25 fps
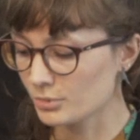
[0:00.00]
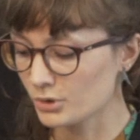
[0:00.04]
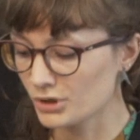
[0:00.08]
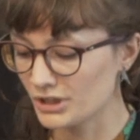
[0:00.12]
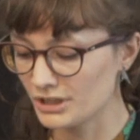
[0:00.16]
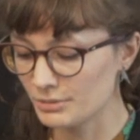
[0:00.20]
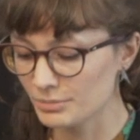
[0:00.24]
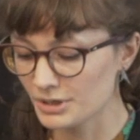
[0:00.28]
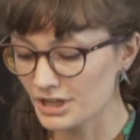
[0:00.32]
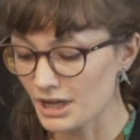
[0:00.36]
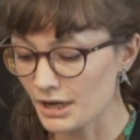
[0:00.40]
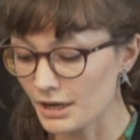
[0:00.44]

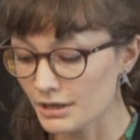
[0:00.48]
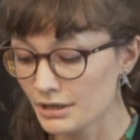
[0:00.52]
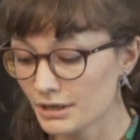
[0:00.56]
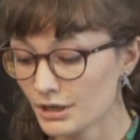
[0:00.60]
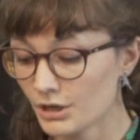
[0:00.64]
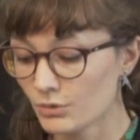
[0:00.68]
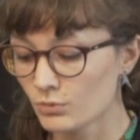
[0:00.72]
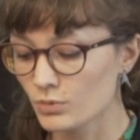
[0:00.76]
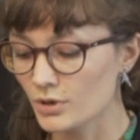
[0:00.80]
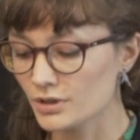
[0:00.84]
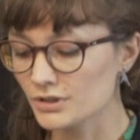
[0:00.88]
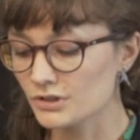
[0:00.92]

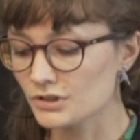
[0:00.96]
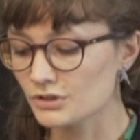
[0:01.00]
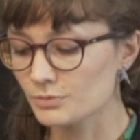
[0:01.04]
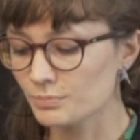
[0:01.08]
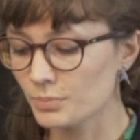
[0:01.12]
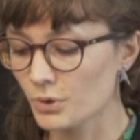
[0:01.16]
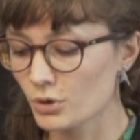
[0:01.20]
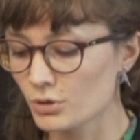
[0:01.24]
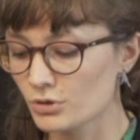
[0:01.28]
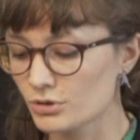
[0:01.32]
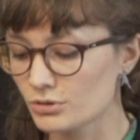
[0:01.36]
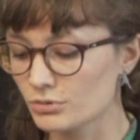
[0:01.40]
Bohemia, once
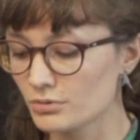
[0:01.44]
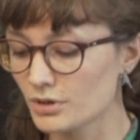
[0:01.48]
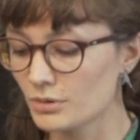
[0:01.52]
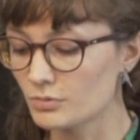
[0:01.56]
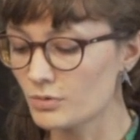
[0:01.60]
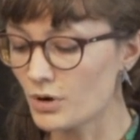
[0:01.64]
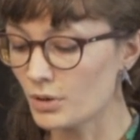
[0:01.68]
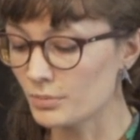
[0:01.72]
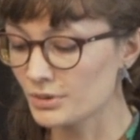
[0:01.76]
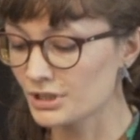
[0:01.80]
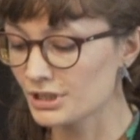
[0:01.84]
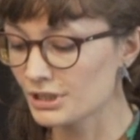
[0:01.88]
spoke to a
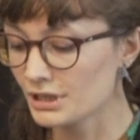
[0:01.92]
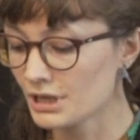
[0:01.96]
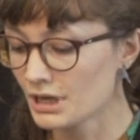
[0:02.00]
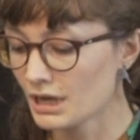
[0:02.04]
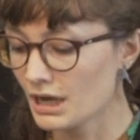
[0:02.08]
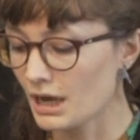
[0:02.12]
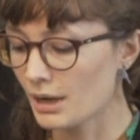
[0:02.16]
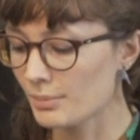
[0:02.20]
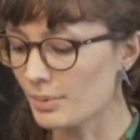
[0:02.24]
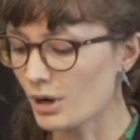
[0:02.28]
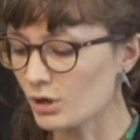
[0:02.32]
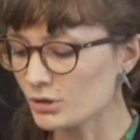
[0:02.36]
woman
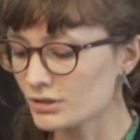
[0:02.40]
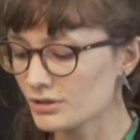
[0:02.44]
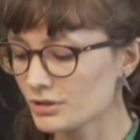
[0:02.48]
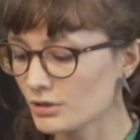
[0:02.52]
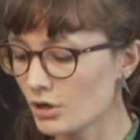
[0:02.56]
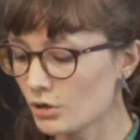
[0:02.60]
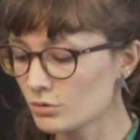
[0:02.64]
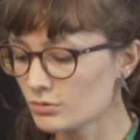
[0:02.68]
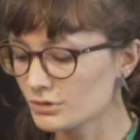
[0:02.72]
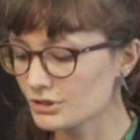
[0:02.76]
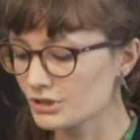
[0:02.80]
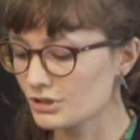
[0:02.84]
about an
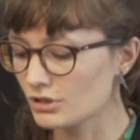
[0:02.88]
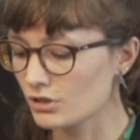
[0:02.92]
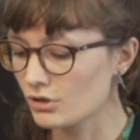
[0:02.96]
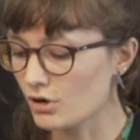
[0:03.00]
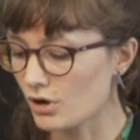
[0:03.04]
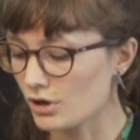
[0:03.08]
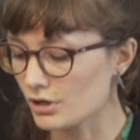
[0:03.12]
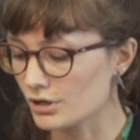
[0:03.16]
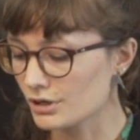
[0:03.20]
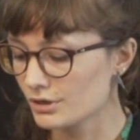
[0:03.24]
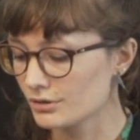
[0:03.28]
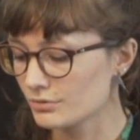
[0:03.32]
old
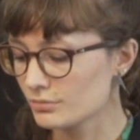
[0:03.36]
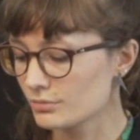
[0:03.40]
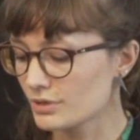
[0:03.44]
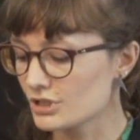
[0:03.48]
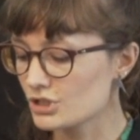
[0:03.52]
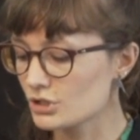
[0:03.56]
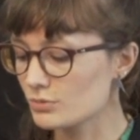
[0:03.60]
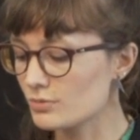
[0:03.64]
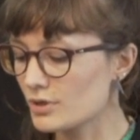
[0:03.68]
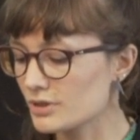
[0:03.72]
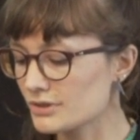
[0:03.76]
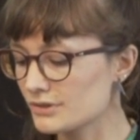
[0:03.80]
clock
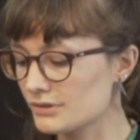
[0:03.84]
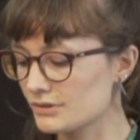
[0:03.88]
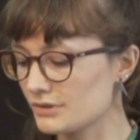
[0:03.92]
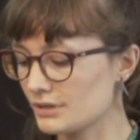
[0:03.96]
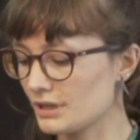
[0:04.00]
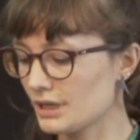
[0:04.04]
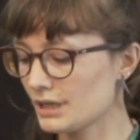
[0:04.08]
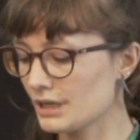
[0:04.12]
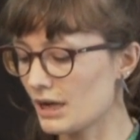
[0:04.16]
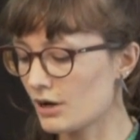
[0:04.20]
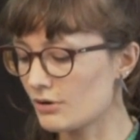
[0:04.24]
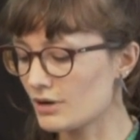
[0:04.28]
which was
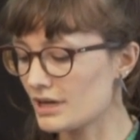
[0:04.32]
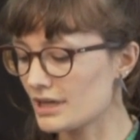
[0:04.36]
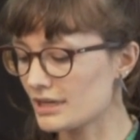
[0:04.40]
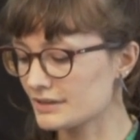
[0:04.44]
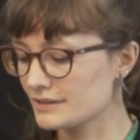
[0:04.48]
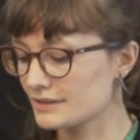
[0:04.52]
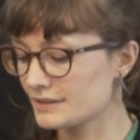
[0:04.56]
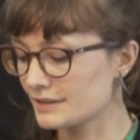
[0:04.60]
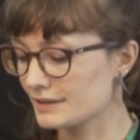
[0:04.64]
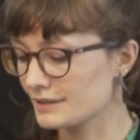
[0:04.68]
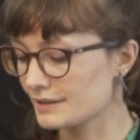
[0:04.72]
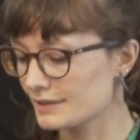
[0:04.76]
in our
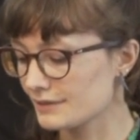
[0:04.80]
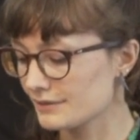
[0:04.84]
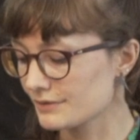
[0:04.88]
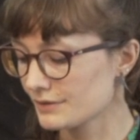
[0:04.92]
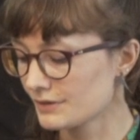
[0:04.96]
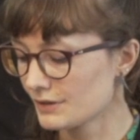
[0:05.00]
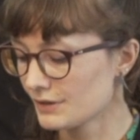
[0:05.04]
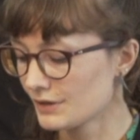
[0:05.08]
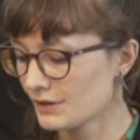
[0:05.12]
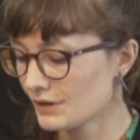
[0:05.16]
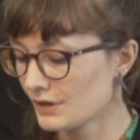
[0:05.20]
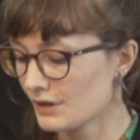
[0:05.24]
attic.
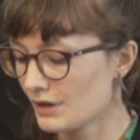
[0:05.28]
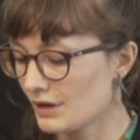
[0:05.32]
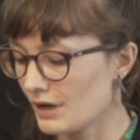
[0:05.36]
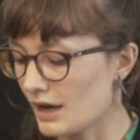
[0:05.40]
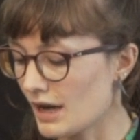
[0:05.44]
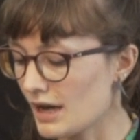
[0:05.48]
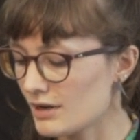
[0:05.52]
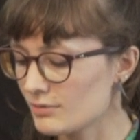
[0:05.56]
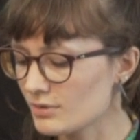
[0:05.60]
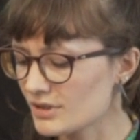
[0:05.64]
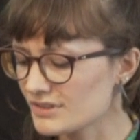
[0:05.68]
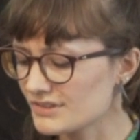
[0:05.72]

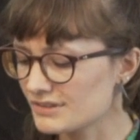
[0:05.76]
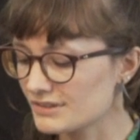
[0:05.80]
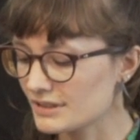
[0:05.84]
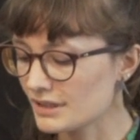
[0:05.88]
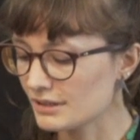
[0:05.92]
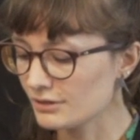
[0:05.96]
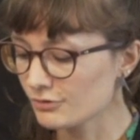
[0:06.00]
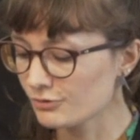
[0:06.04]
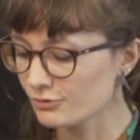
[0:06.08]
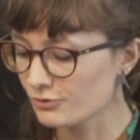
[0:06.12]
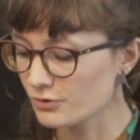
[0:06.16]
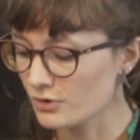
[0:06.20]
I was
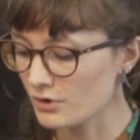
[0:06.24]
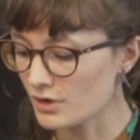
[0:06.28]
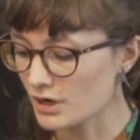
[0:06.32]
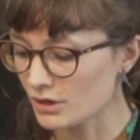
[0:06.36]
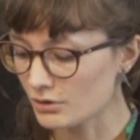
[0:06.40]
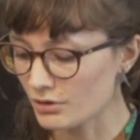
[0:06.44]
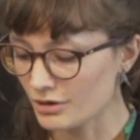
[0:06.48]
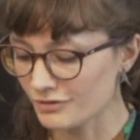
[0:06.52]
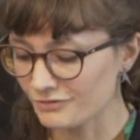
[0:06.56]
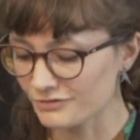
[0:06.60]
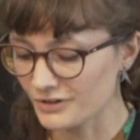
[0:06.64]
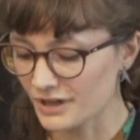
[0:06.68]
then 4
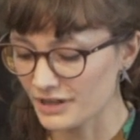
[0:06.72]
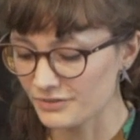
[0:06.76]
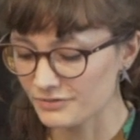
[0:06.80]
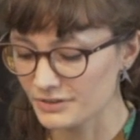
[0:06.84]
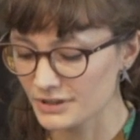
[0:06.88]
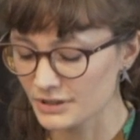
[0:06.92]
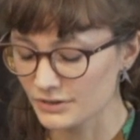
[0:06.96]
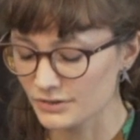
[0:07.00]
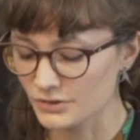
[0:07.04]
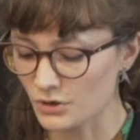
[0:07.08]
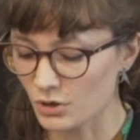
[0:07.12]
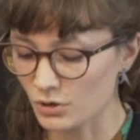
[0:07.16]
or 5
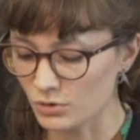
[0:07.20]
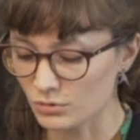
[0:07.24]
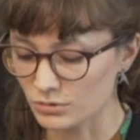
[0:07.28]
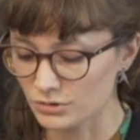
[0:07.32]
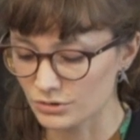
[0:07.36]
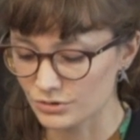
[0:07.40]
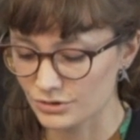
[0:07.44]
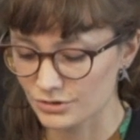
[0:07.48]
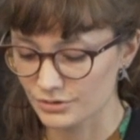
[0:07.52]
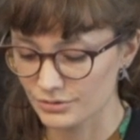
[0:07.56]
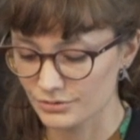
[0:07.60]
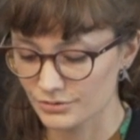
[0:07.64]
years
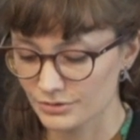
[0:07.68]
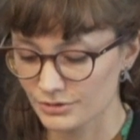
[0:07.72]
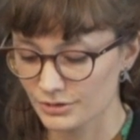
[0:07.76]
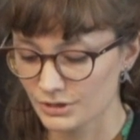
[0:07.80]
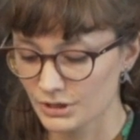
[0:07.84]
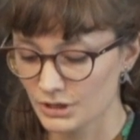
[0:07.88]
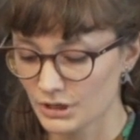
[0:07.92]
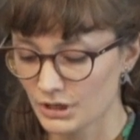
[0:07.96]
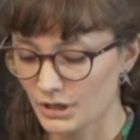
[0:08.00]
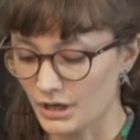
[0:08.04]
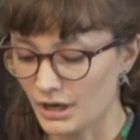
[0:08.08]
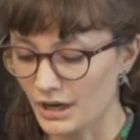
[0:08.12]
old.
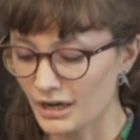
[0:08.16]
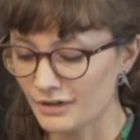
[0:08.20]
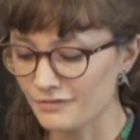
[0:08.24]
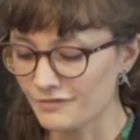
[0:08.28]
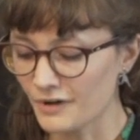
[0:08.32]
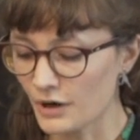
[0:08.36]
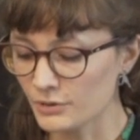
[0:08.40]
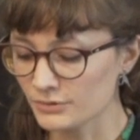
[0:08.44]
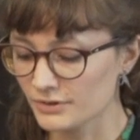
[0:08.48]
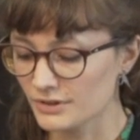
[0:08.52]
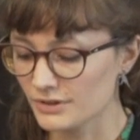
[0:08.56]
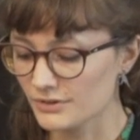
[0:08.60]
I
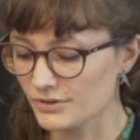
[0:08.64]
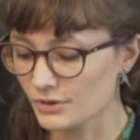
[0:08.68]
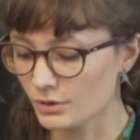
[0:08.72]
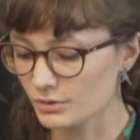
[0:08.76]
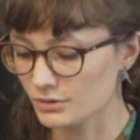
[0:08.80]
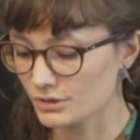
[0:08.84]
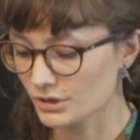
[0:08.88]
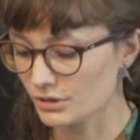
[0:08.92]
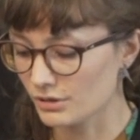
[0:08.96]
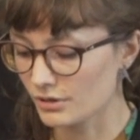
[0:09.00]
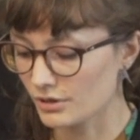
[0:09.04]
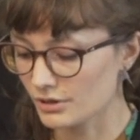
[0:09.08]
found this
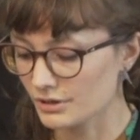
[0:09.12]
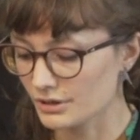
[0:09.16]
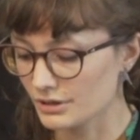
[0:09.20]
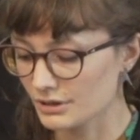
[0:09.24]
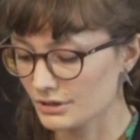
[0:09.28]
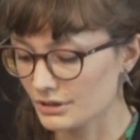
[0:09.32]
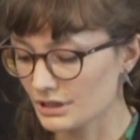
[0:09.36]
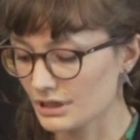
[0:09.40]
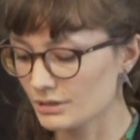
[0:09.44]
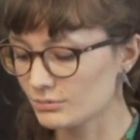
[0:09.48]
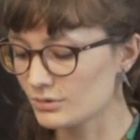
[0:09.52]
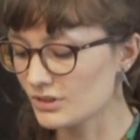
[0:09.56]
old clock.
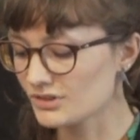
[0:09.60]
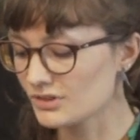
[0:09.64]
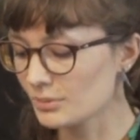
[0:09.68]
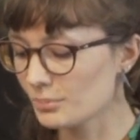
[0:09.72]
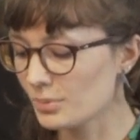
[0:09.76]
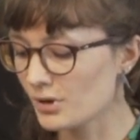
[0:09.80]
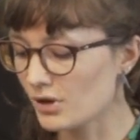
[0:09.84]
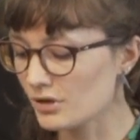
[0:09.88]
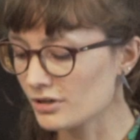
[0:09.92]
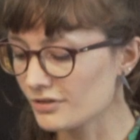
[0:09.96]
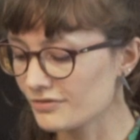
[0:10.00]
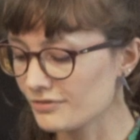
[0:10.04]
It was a
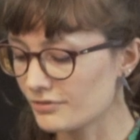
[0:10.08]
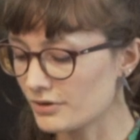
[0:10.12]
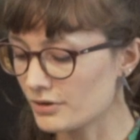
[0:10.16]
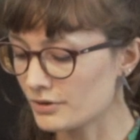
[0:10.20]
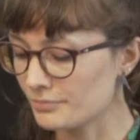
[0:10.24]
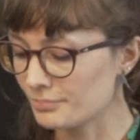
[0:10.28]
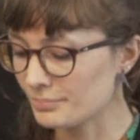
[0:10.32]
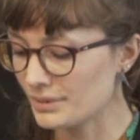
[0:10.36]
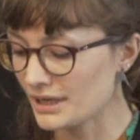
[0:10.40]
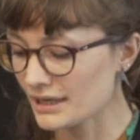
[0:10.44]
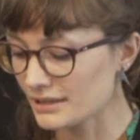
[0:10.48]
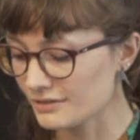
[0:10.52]

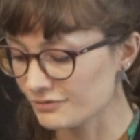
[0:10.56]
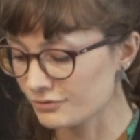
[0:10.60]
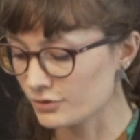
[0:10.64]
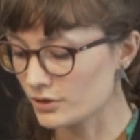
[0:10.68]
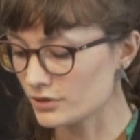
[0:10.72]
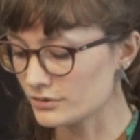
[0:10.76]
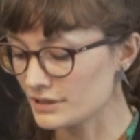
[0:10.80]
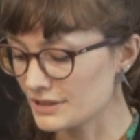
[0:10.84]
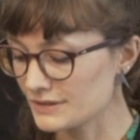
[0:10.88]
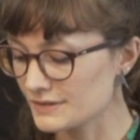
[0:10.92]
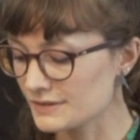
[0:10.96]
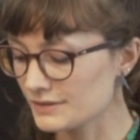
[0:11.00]
Black
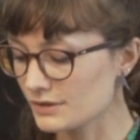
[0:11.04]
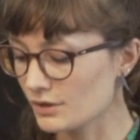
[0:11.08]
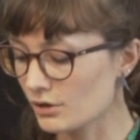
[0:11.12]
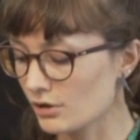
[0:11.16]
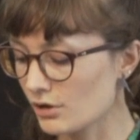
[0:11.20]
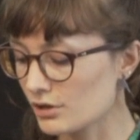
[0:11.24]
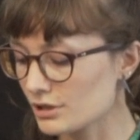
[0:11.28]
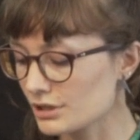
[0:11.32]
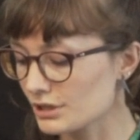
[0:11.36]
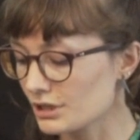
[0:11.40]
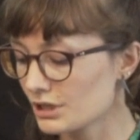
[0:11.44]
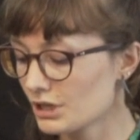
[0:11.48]
Forest
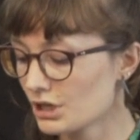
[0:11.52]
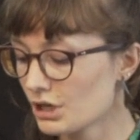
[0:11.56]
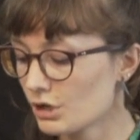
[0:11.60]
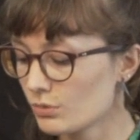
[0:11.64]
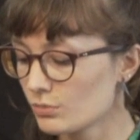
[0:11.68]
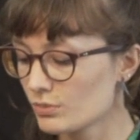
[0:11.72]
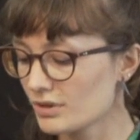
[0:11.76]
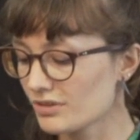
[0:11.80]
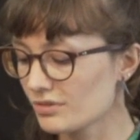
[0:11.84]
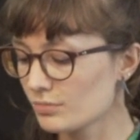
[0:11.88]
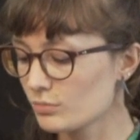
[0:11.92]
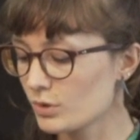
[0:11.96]

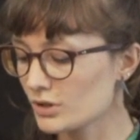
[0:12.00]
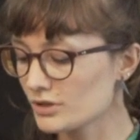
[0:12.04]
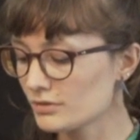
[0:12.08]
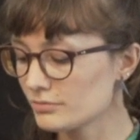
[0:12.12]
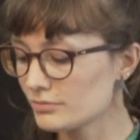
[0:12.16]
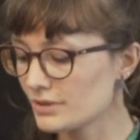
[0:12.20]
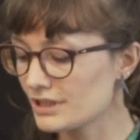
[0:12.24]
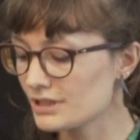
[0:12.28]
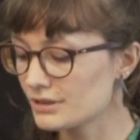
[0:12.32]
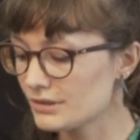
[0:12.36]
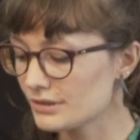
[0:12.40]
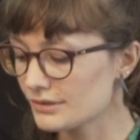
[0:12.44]
clock with
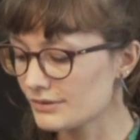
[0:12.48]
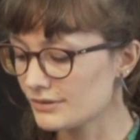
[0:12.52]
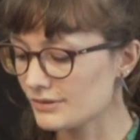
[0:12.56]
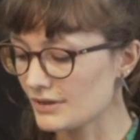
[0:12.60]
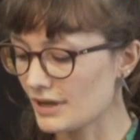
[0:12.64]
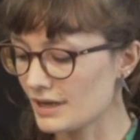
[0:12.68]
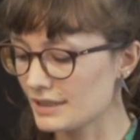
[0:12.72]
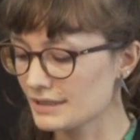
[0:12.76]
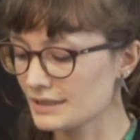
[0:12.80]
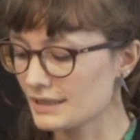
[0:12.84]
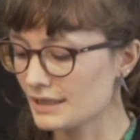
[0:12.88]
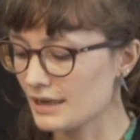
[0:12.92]
wooden wheels
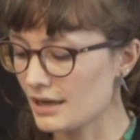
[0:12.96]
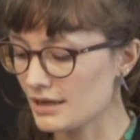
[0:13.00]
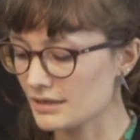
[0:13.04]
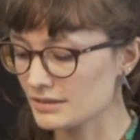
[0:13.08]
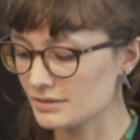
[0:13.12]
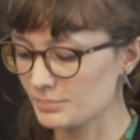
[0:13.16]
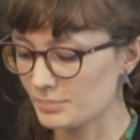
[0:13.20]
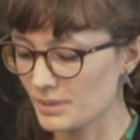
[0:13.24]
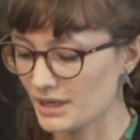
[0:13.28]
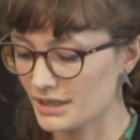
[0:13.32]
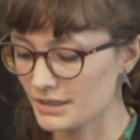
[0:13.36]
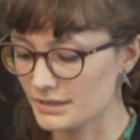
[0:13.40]
and
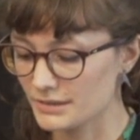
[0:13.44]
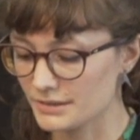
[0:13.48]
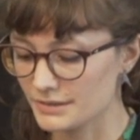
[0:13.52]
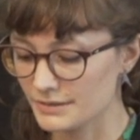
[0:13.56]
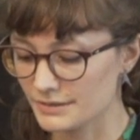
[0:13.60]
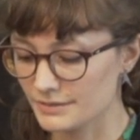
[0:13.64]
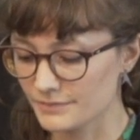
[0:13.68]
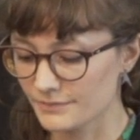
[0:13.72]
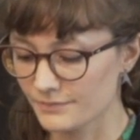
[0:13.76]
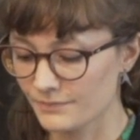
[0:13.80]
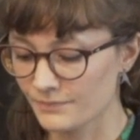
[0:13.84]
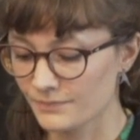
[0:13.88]
glass
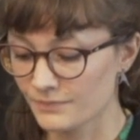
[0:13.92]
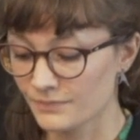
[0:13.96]
bells.